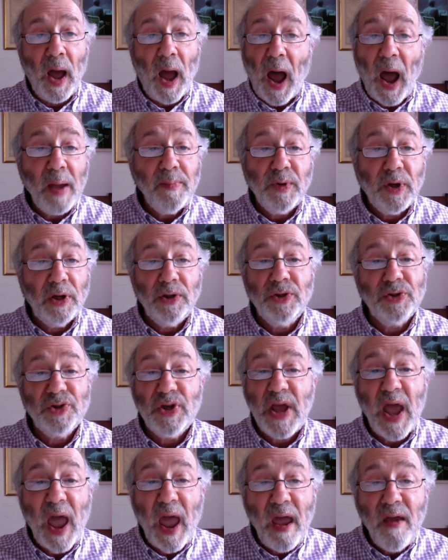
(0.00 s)
I'm going to
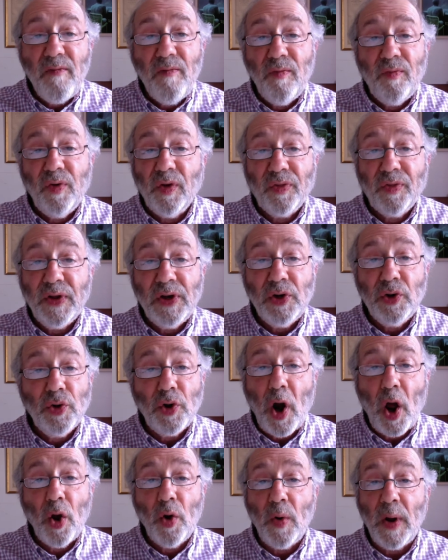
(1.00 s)
see everything
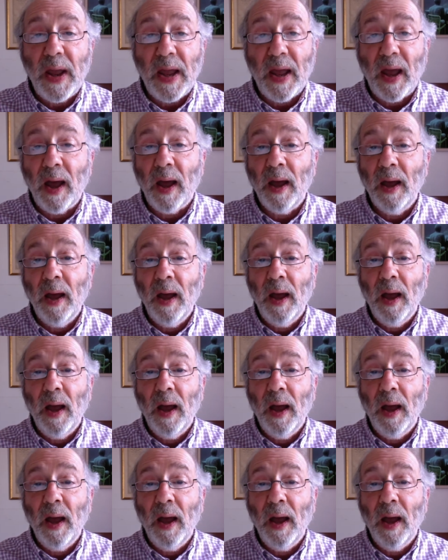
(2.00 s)
grow here.